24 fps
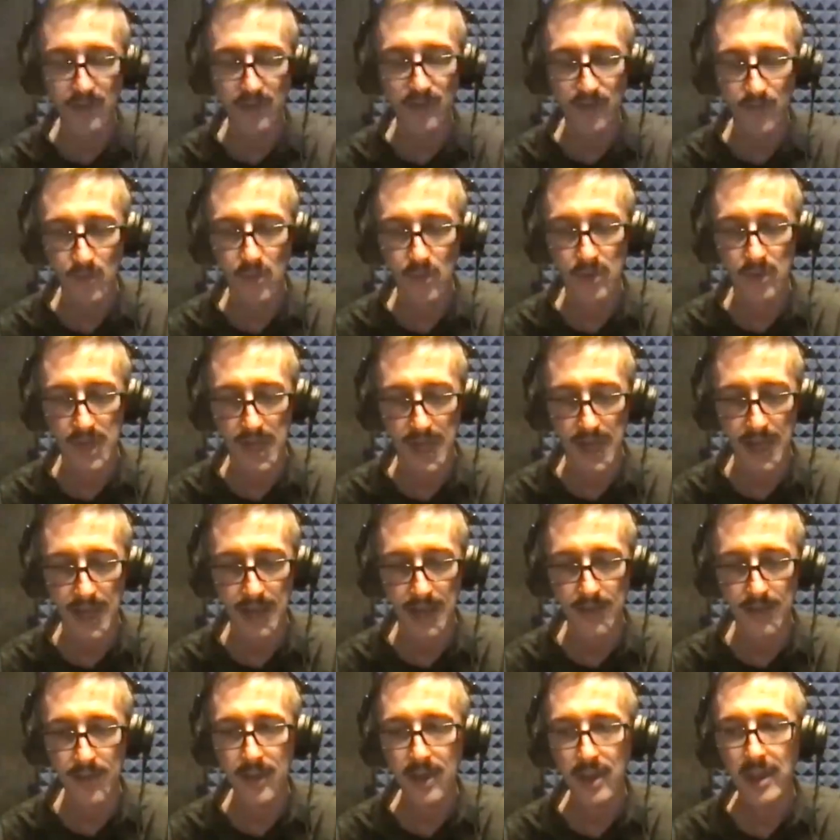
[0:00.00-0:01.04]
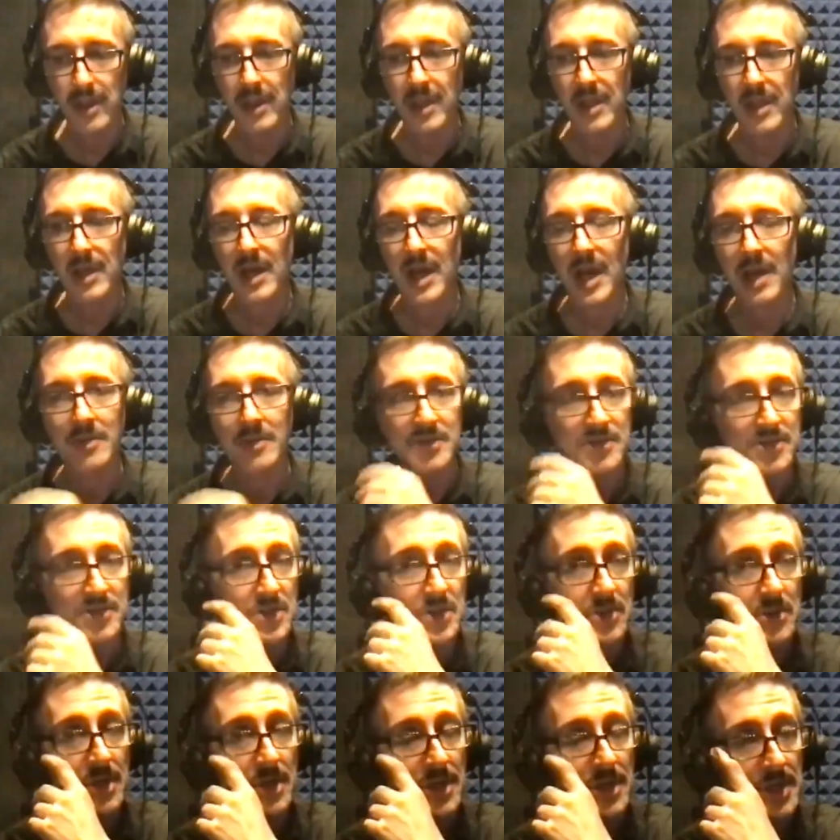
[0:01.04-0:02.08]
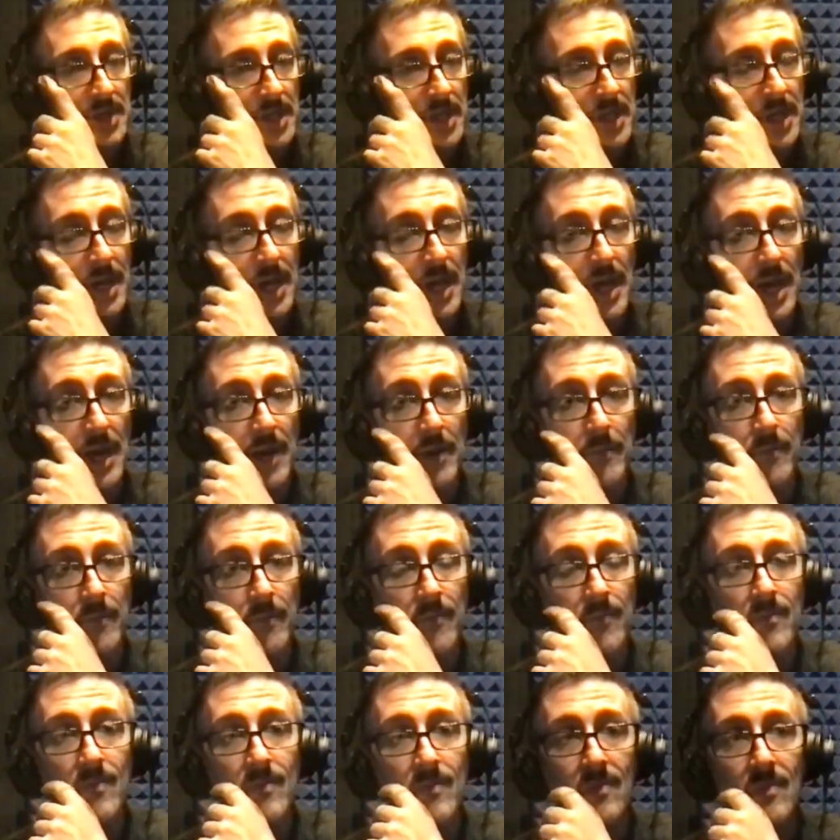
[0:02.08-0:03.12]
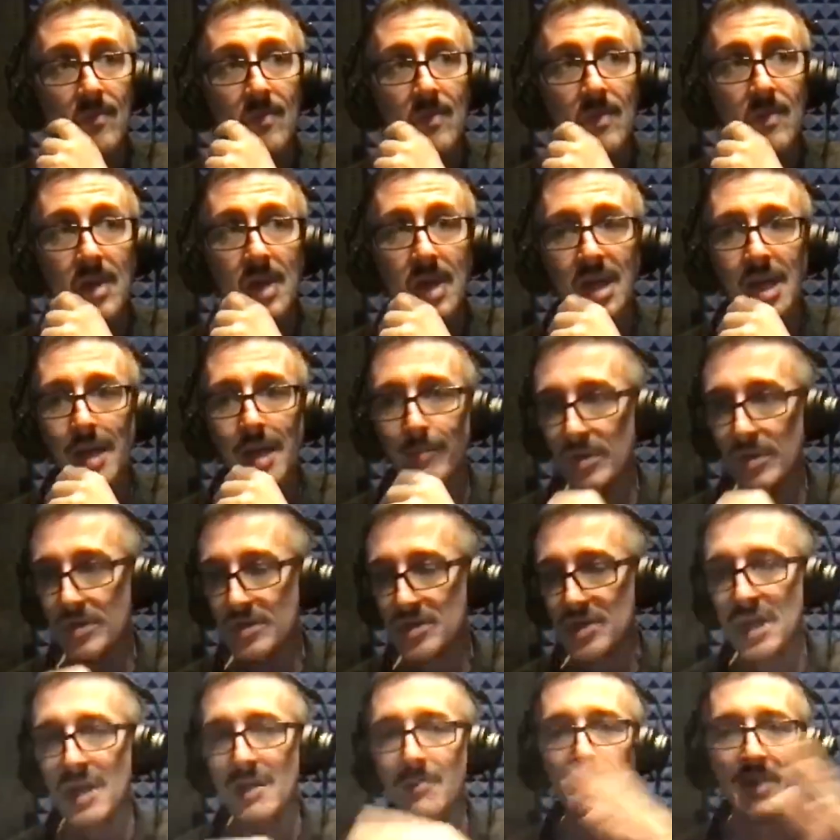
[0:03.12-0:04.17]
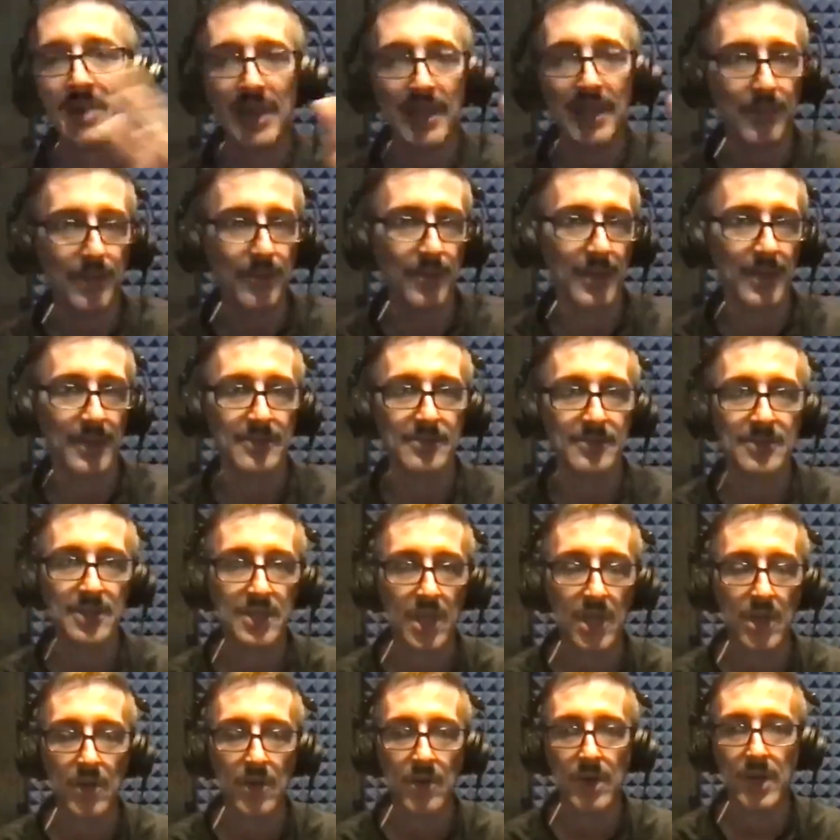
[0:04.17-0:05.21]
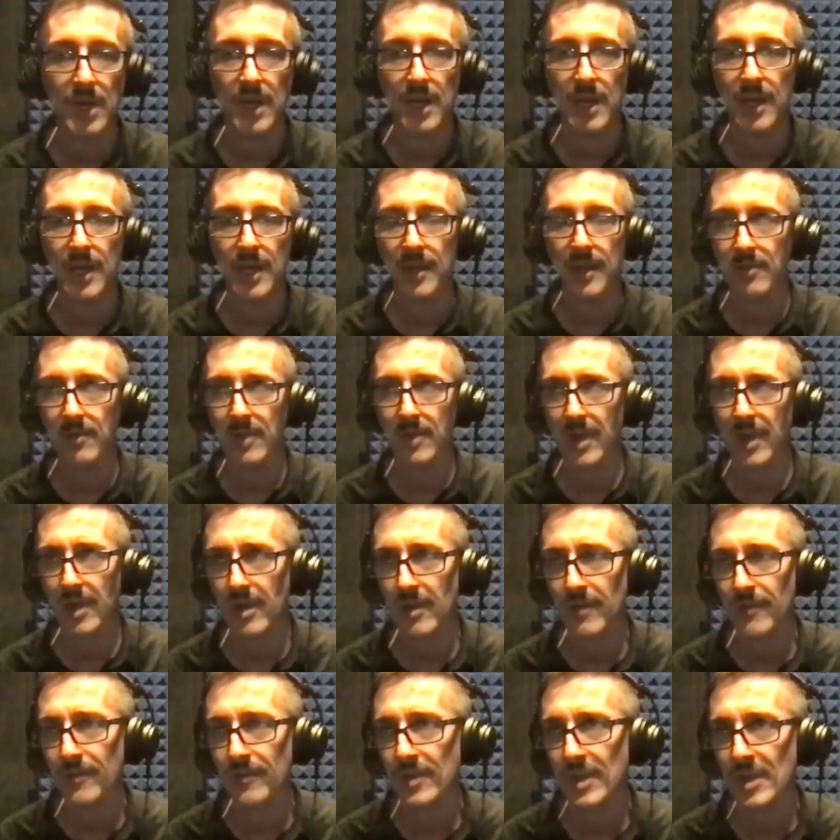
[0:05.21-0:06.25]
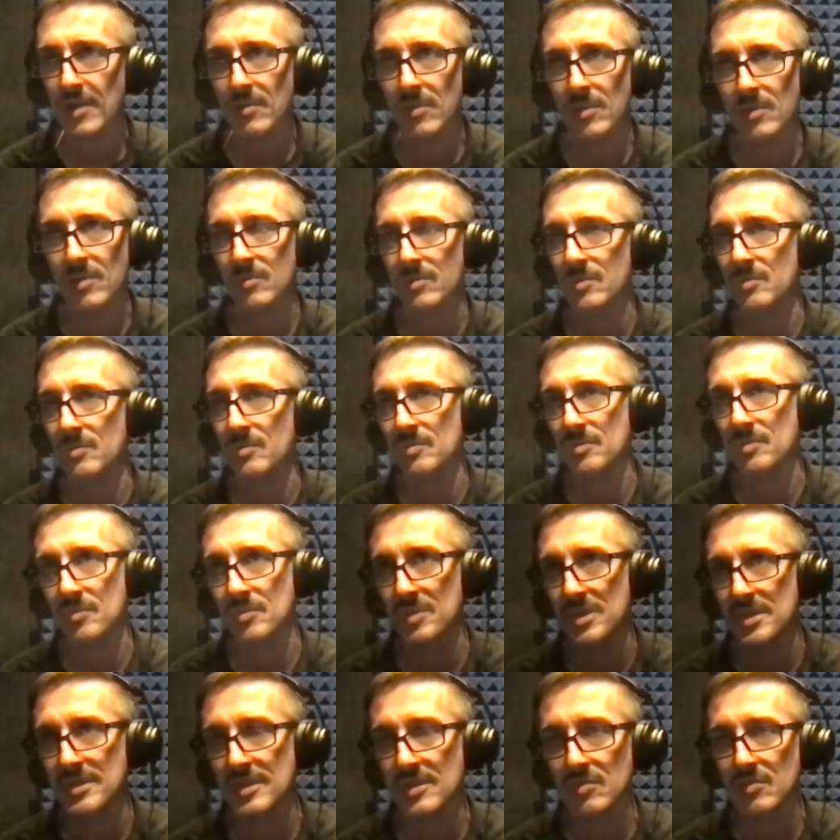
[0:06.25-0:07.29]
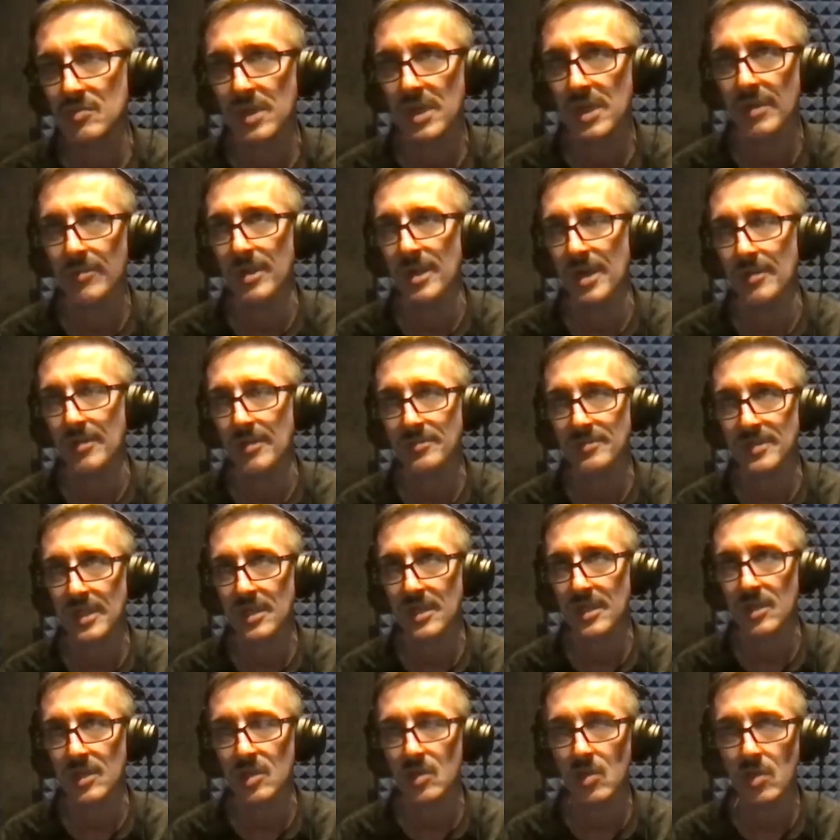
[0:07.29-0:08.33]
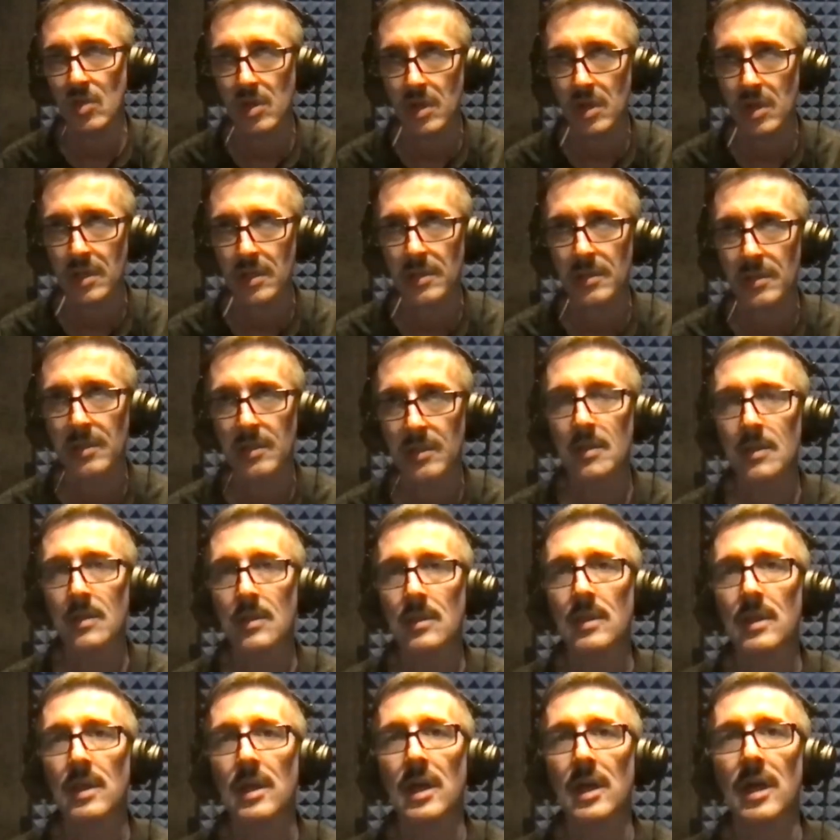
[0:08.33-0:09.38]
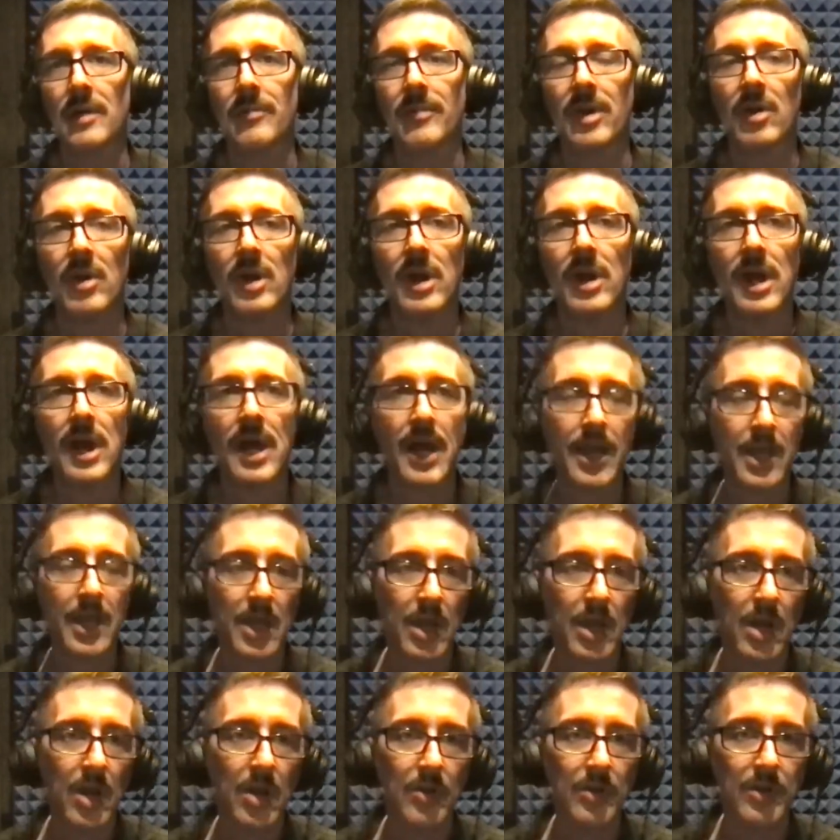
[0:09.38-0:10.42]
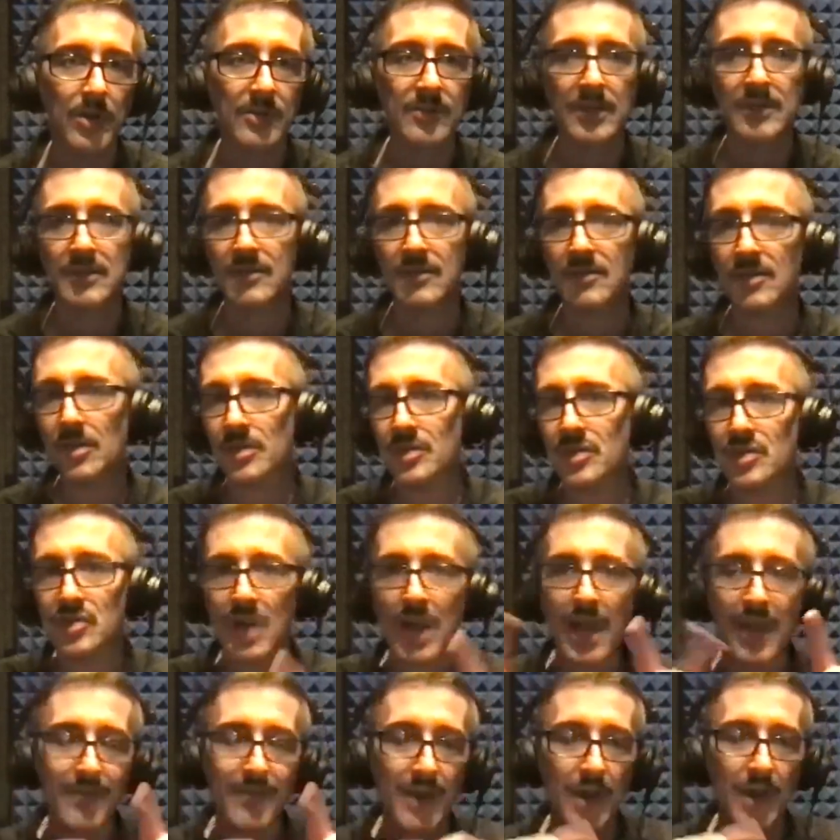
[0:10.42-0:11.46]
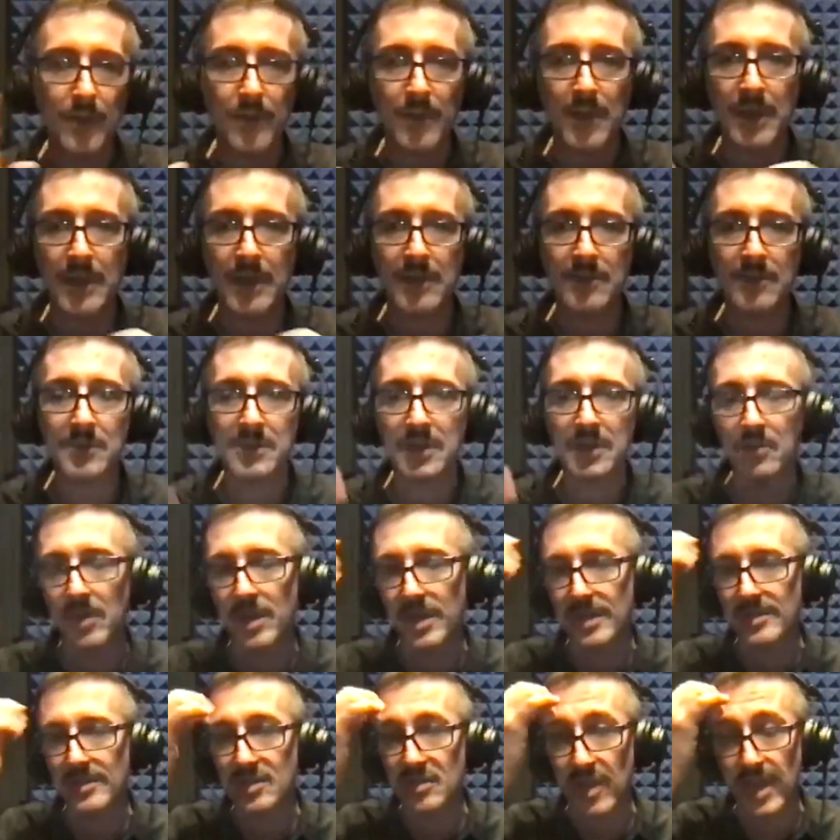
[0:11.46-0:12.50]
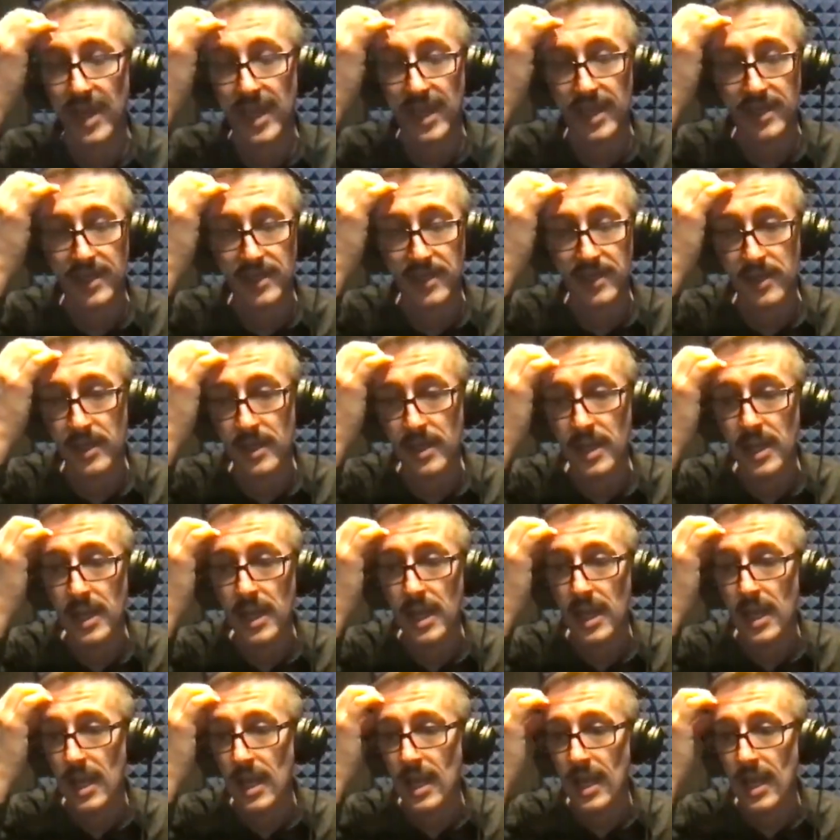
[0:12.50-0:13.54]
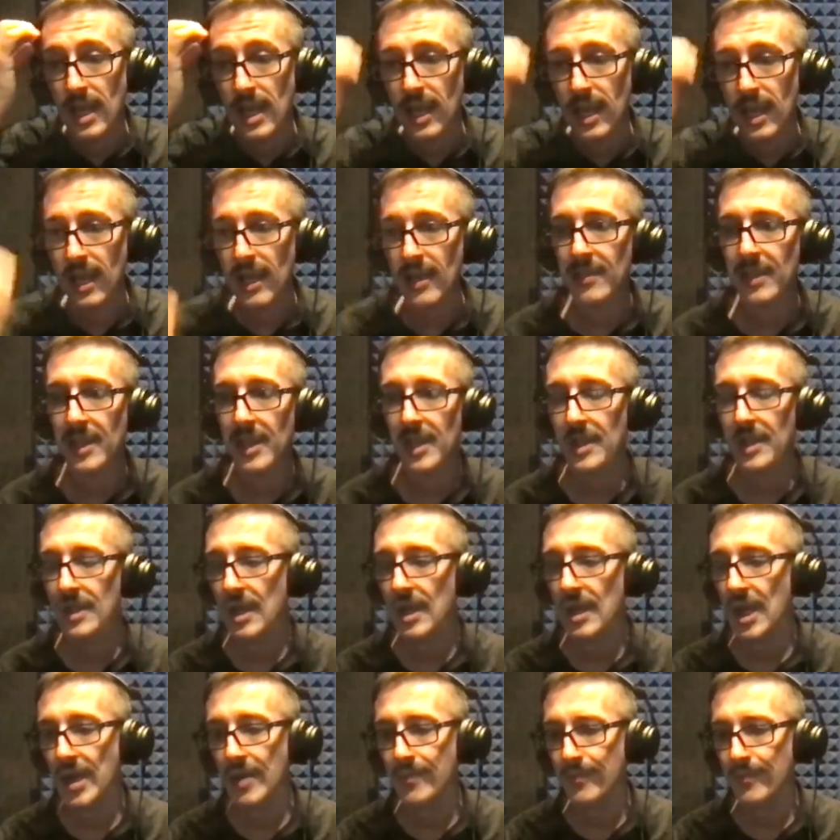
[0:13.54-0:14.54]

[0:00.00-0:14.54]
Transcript: before that, I was doing a couple of jam band things, you know, I forget where, we did one up in upstate New York, Ohio, it's like these little drive out things. We did one in Scranton. And then